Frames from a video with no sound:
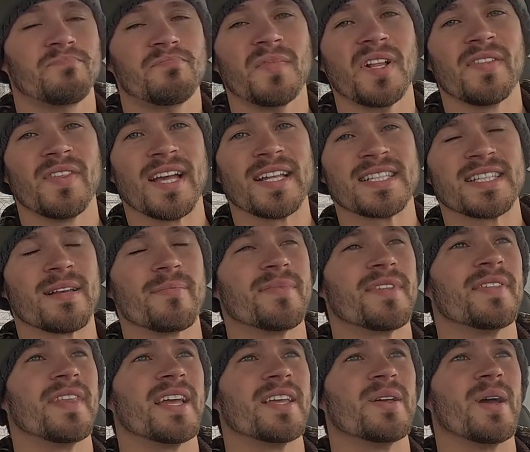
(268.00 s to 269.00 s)
That's something
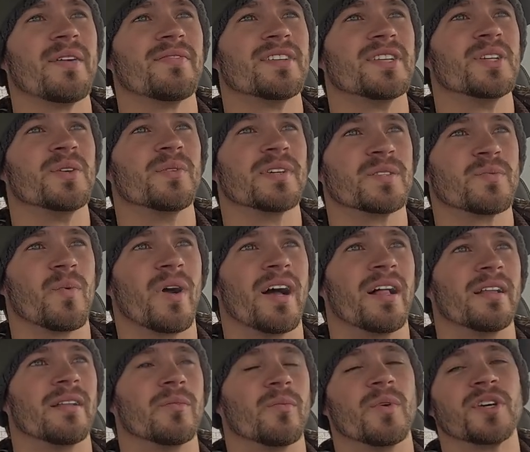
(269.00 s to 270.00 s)
that you have to do as
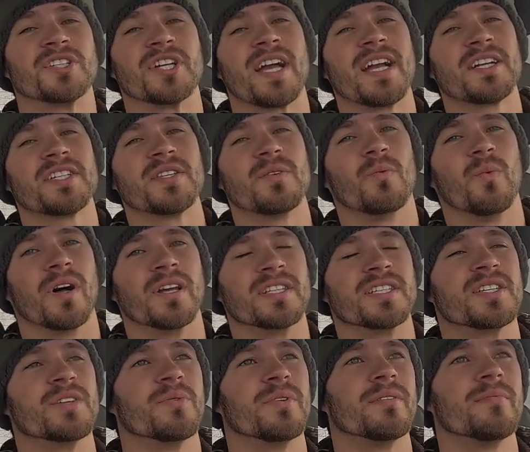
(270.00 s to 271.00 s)
well, which I actually was
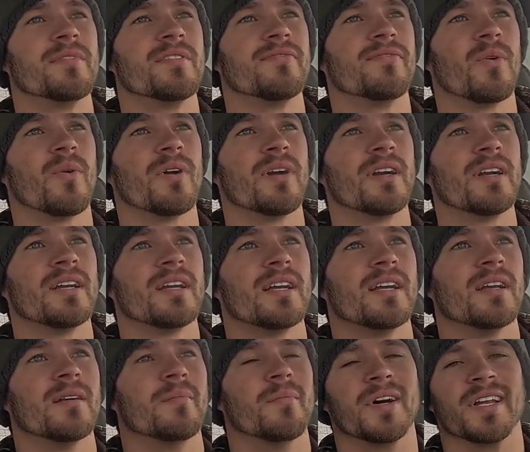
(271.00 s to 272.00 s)
doing before,
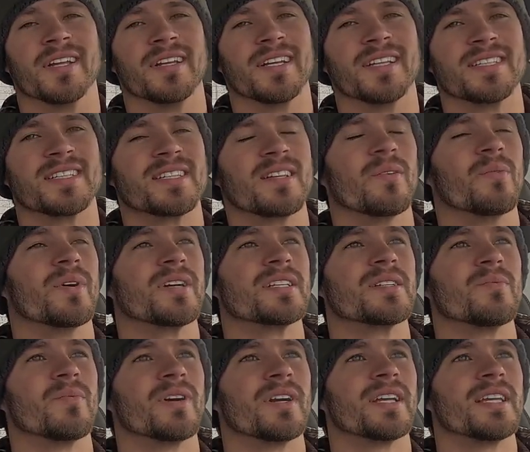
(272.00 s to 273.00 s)
but it still wasn't
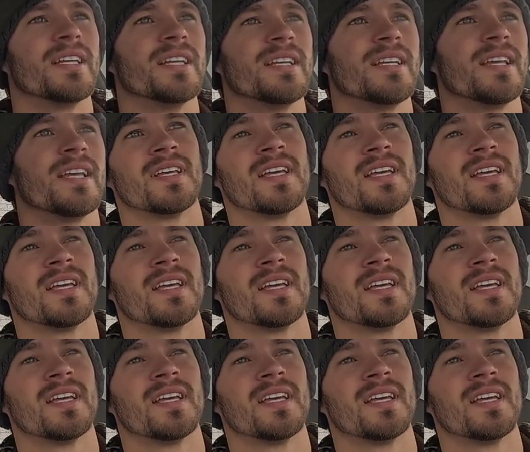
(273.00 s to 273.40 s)
working.